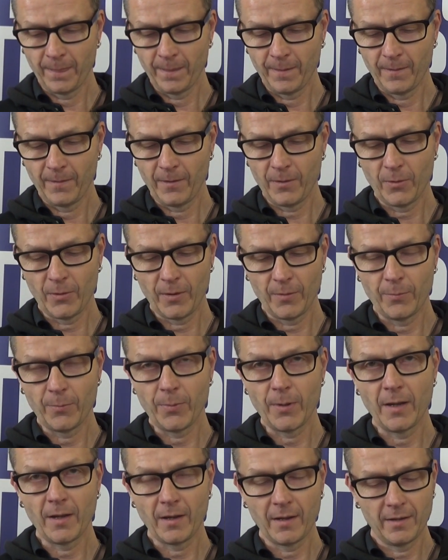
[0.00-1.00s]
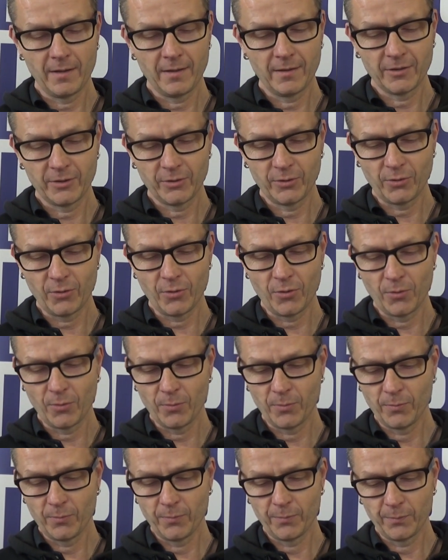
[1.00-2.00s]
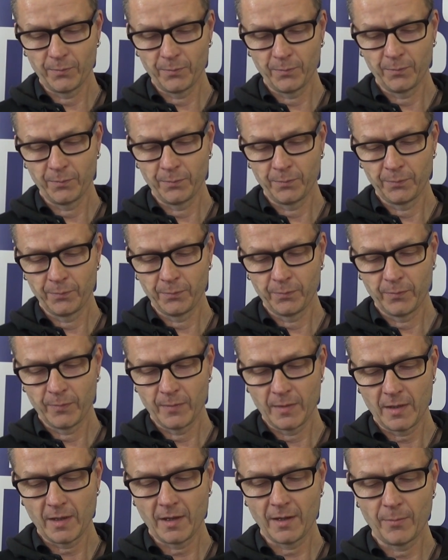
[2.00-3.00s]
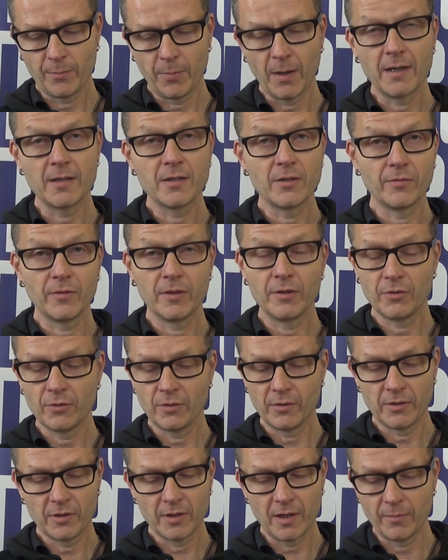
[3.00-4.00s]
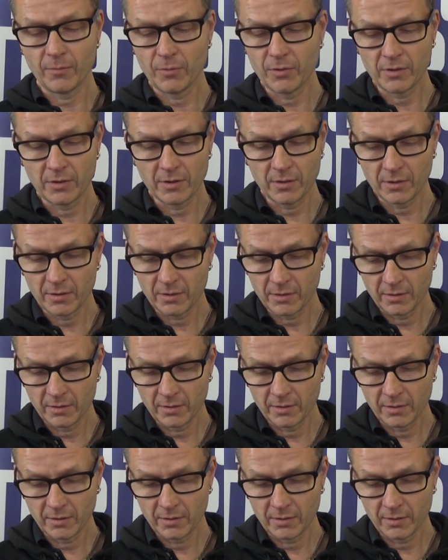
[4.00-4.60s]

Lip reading: Cooking bacon in a storm, taking bites of each other's sandwiches.